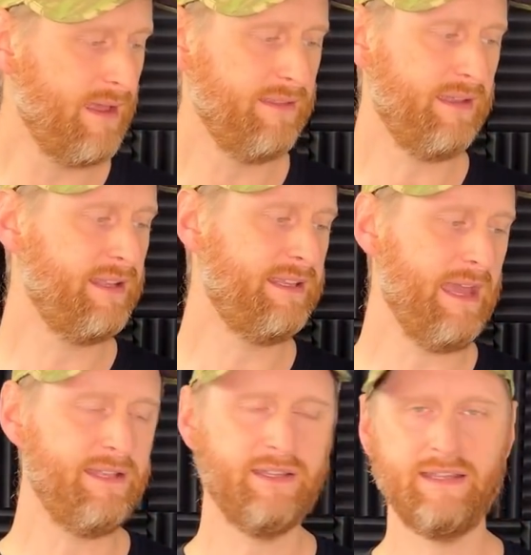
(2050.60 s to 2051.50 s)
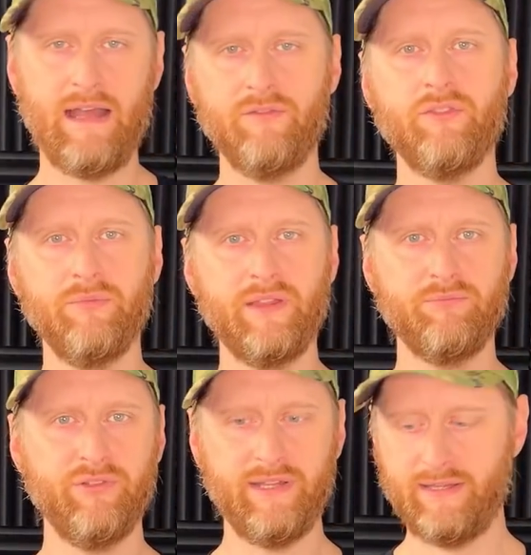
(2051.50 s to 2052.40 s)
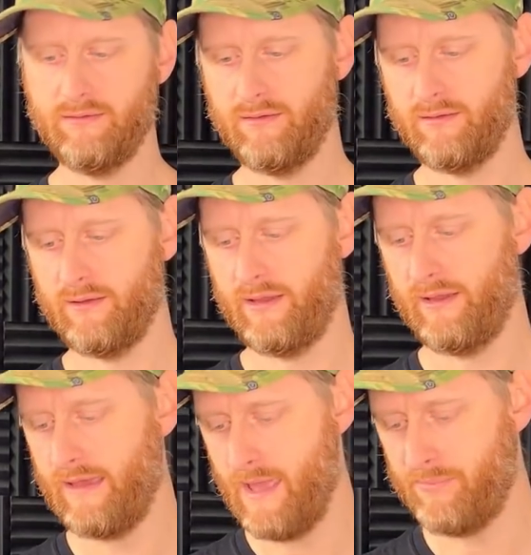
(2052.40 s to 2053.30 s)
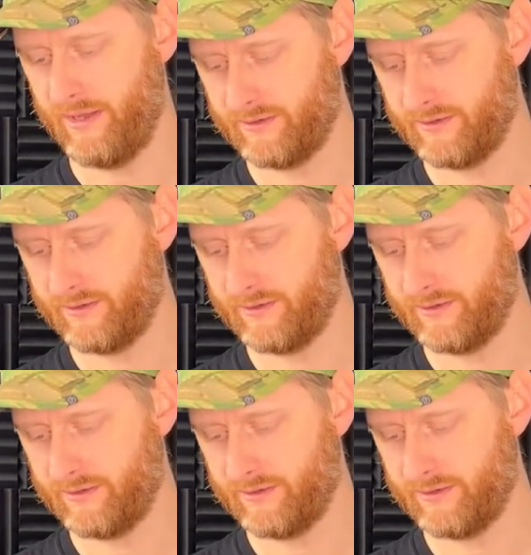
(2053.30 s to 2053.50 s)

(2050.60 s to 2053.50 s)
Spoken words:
then again you can have something pretty epic.